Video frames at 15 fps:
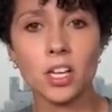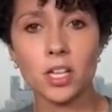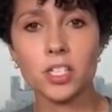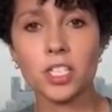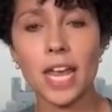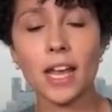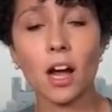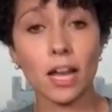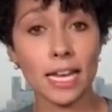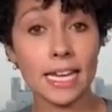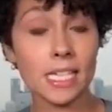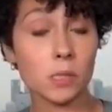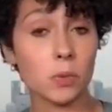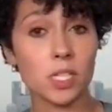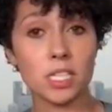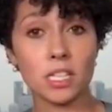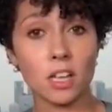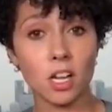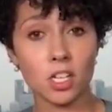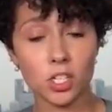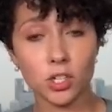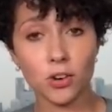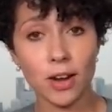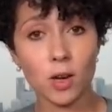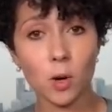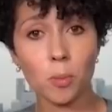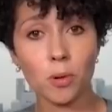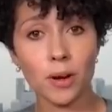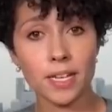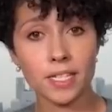uh, JR East, which is a large train
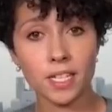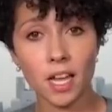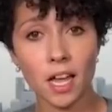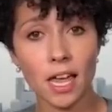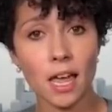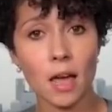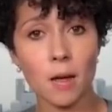operator,